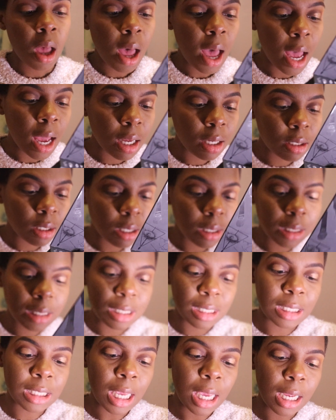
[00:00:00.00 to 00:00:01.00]
I just
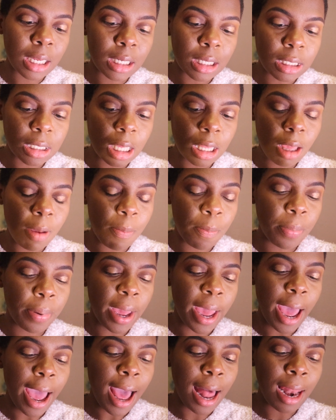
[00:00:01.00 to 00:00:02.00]
digged into the
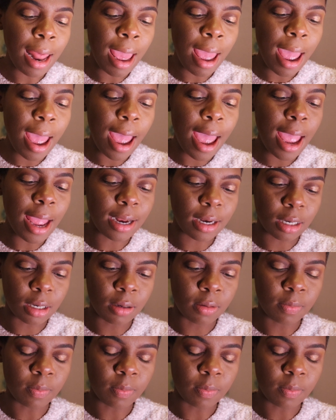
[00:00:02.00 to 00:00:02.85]
palette.